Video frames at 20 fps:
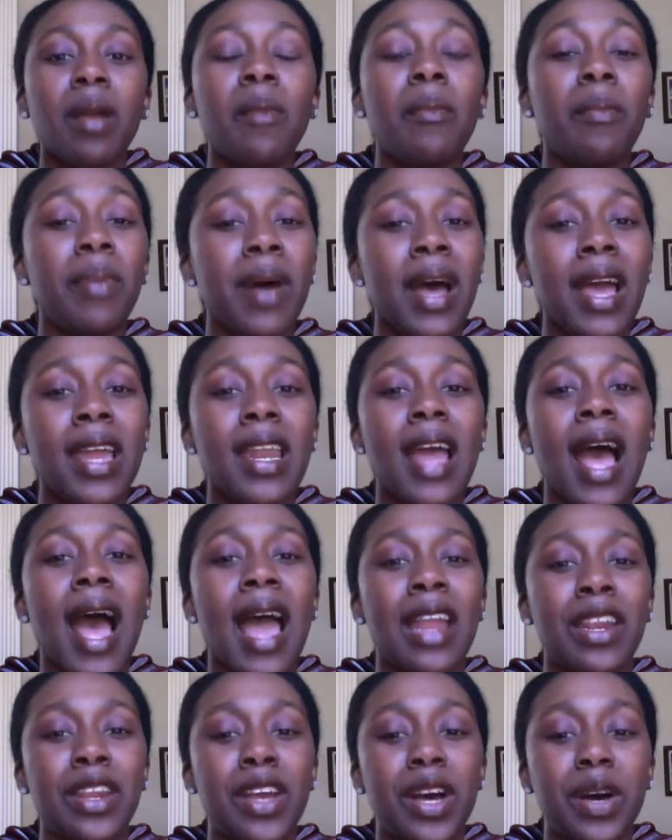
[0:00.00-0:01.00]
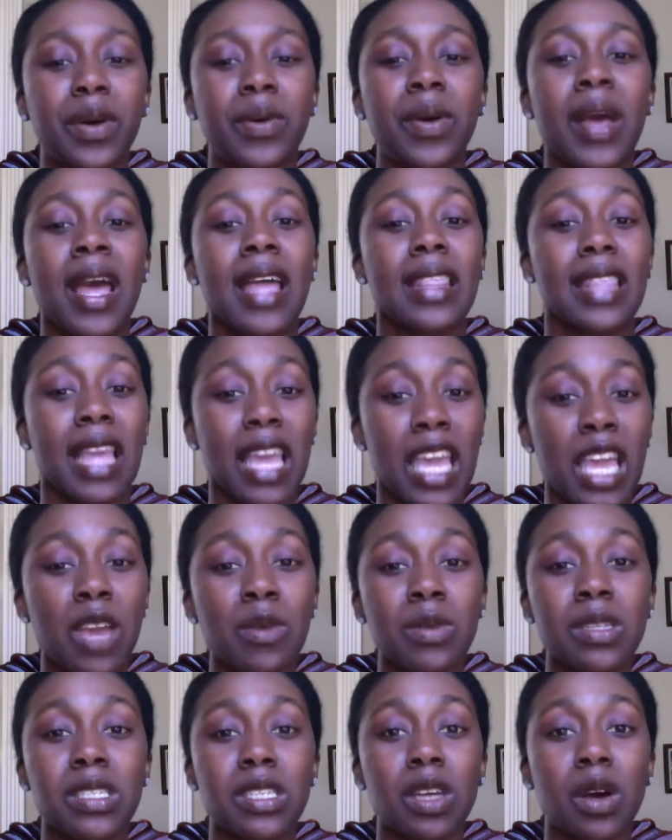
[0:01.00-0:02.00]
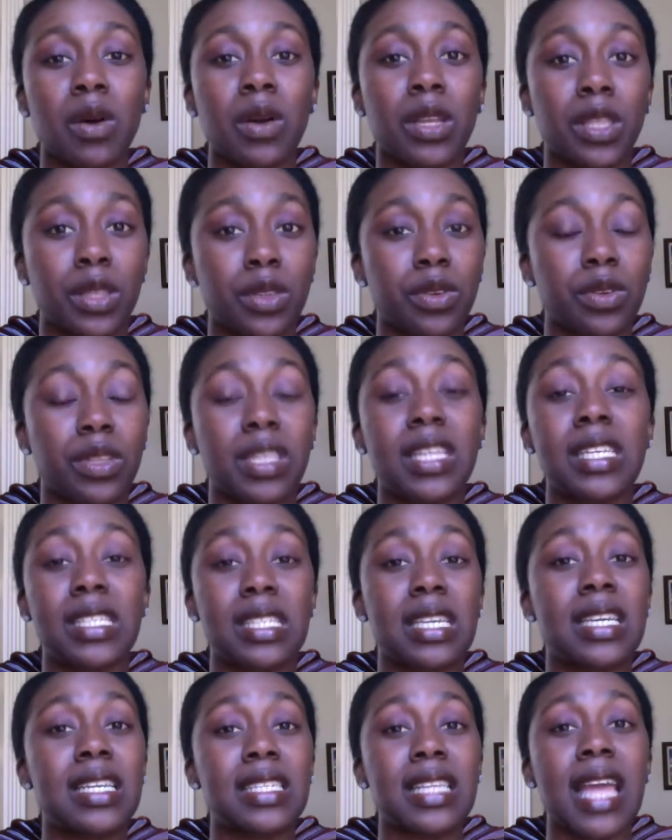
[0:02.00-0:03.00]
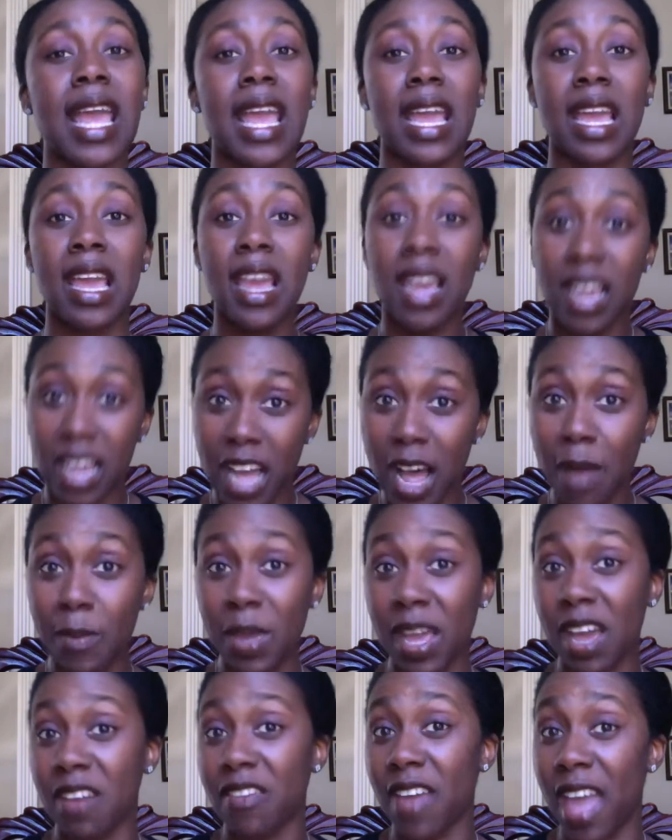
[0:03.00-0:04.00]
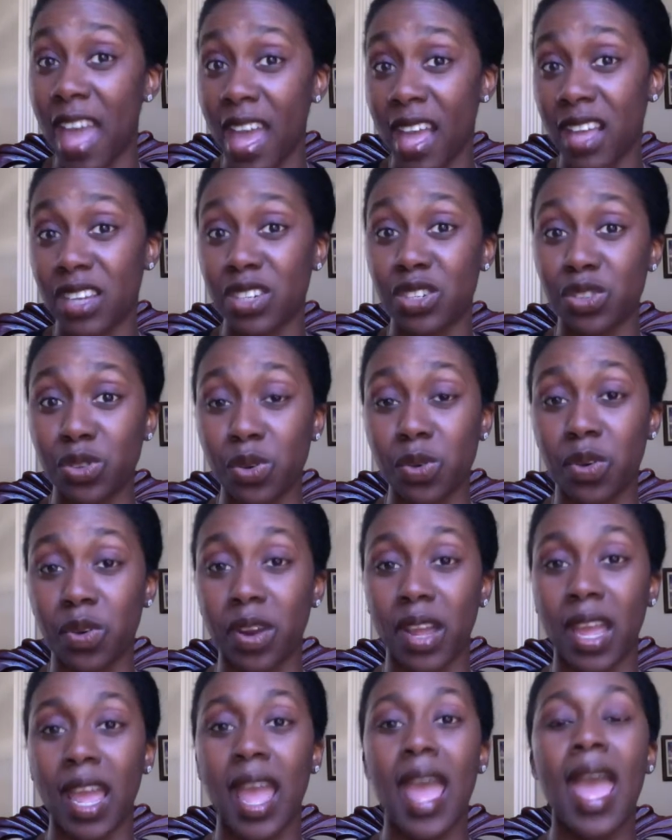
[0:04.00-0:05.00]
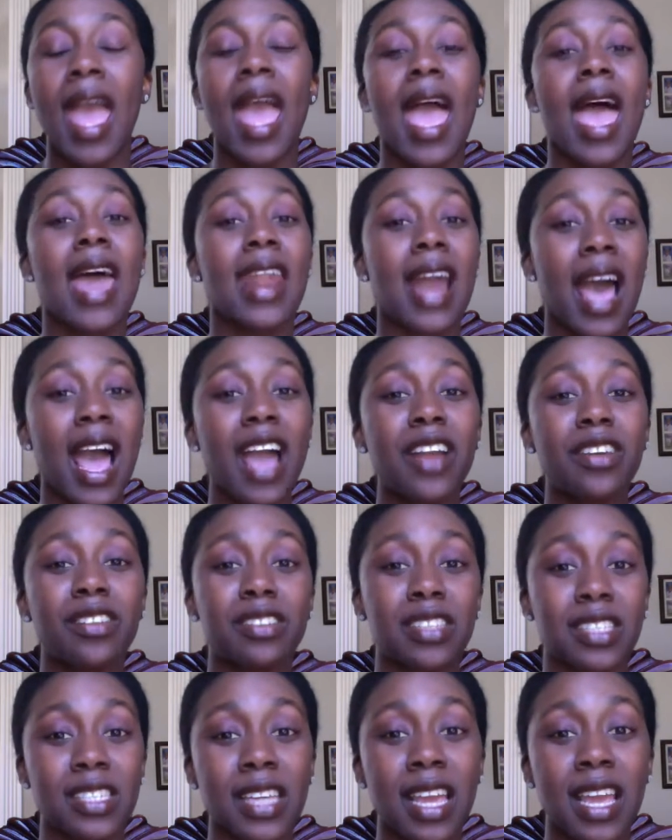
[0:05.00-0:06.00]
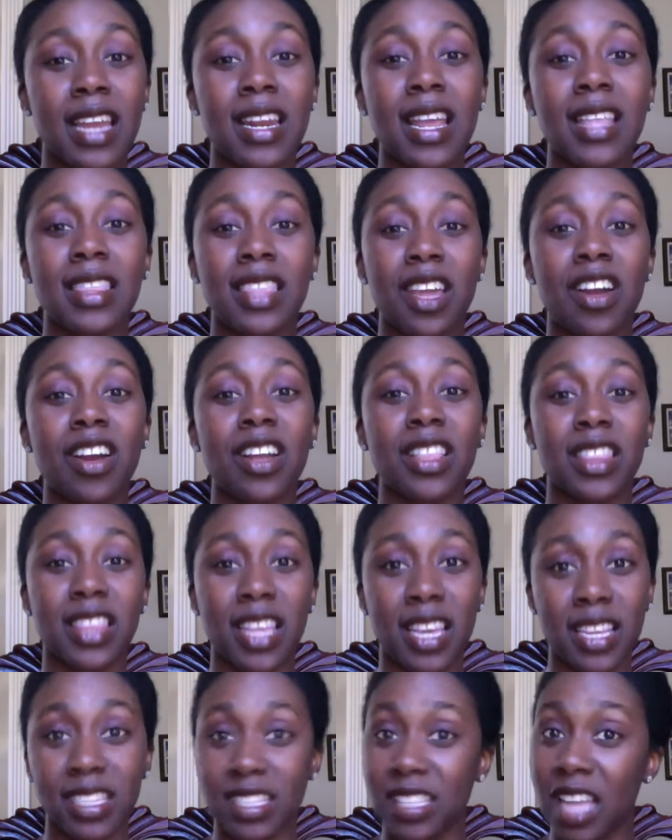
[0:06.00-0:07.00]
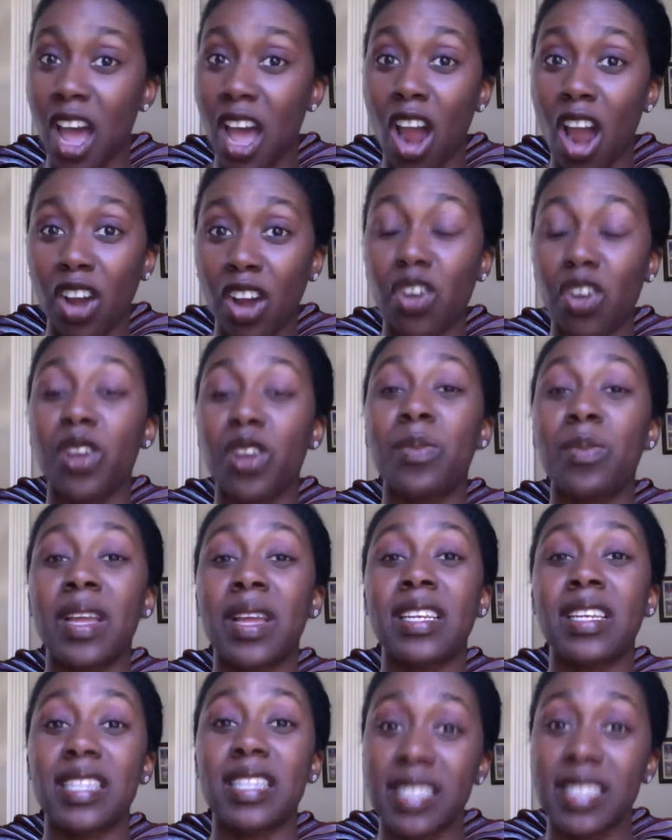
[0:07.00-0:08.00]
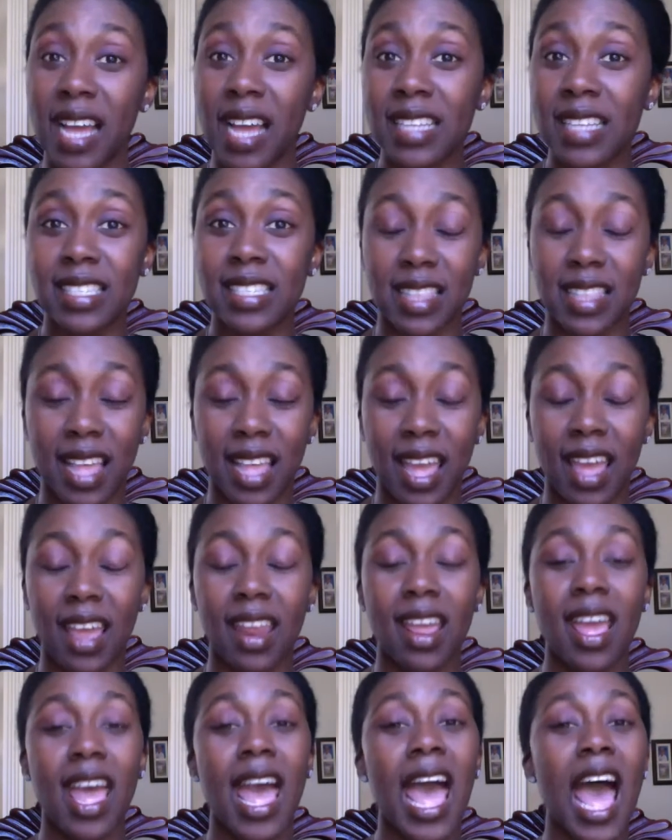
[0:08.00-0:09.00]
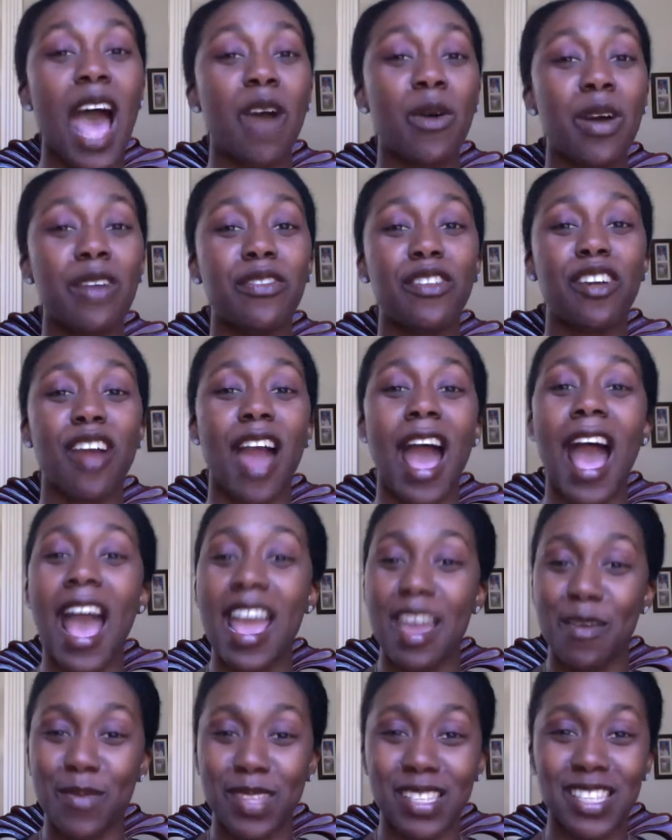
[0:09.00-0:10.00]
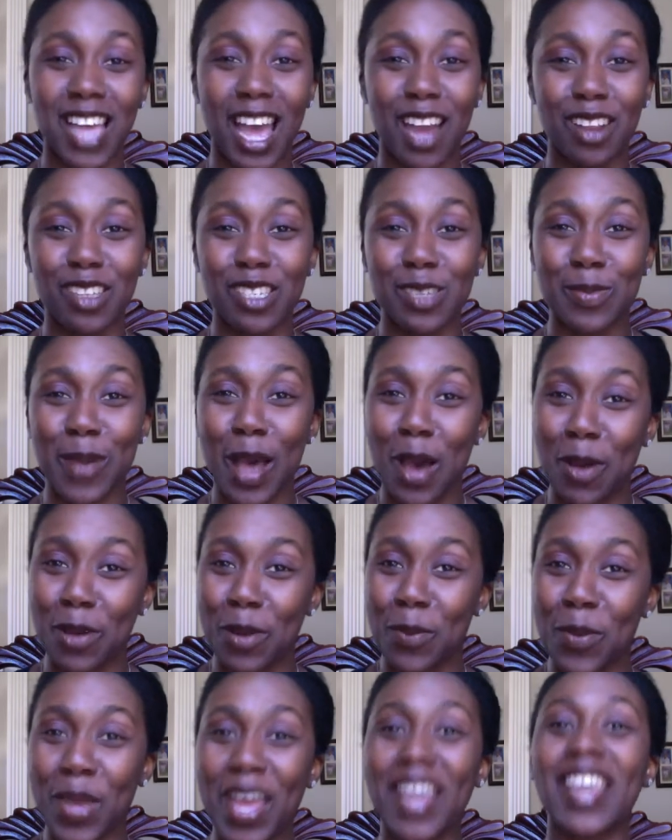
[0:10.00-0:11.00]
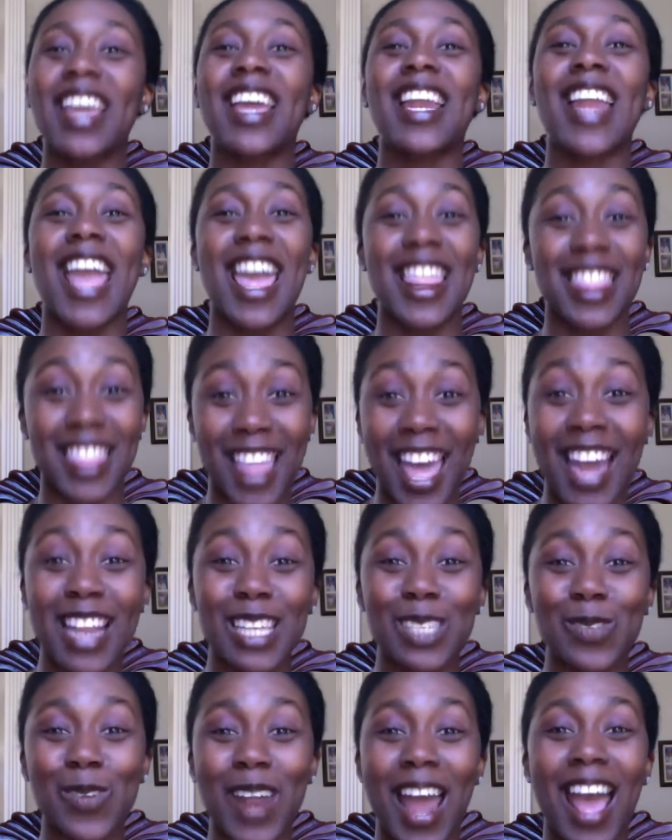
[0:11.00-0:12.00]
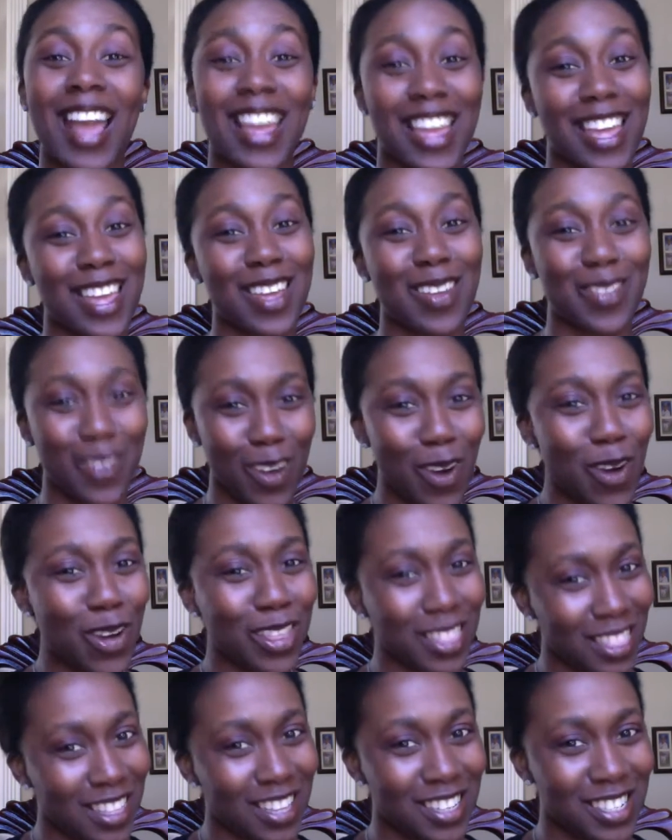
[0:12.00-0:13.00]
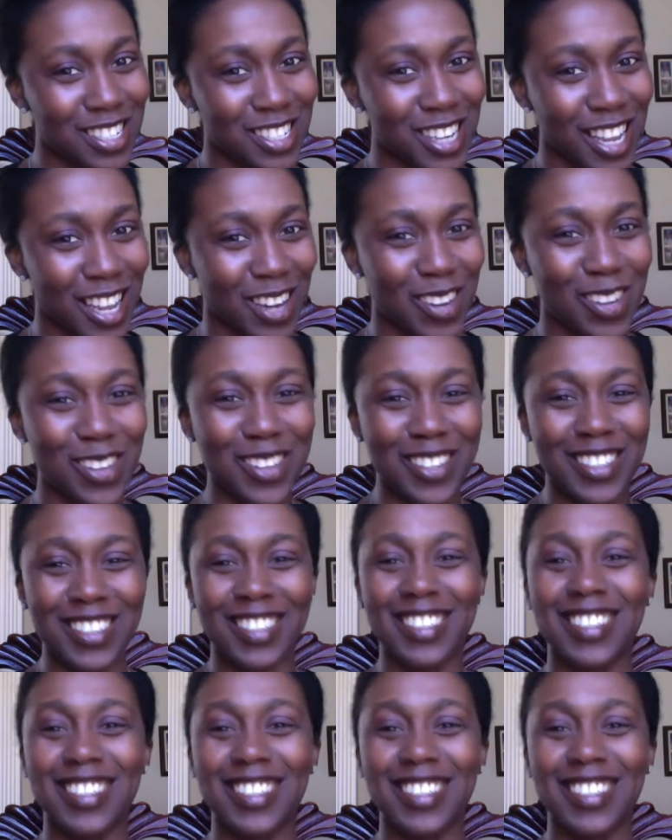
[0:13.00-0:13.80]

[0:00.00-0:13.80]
But I know that he was going through, this is a coming of age story. And I understand that there are things that are going to be discussed in that. However, I am entitled to my own opinion, and that is what I give on this channel.